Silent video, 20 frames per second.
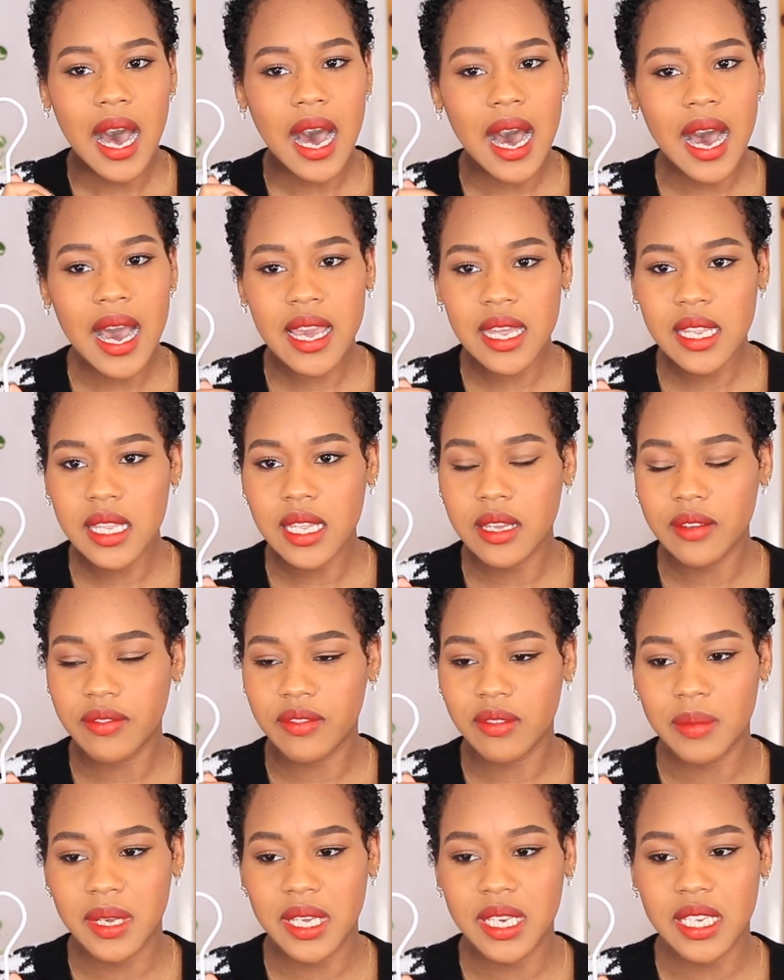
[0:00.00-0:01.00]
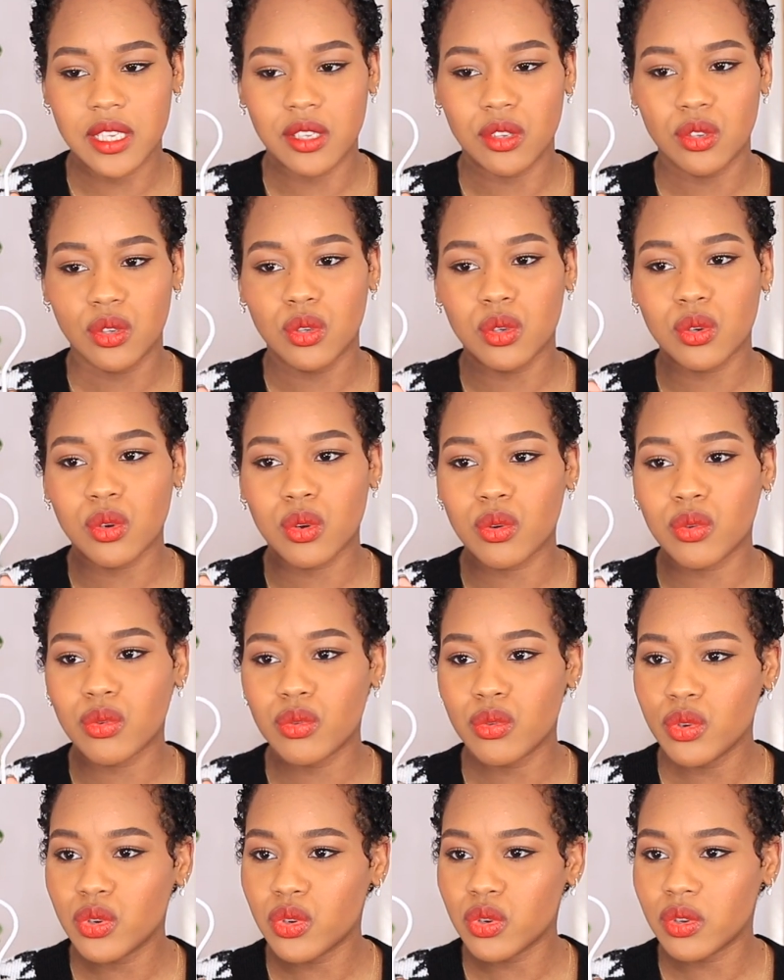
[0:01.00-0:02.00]
I think for me this is
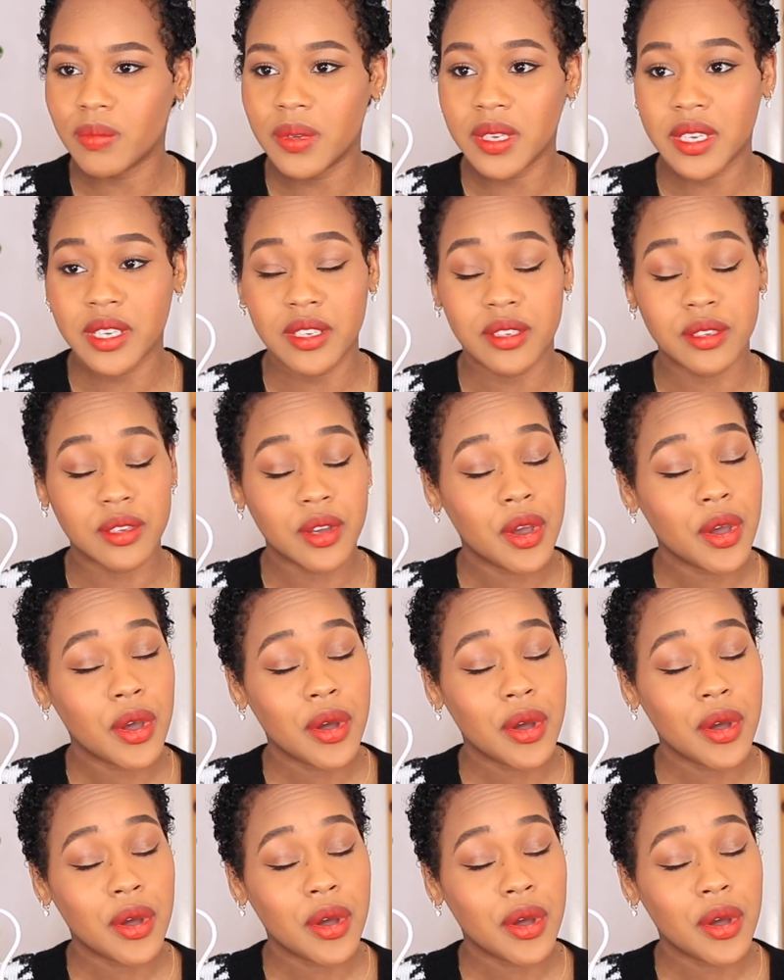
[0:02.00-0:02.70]
crucial, because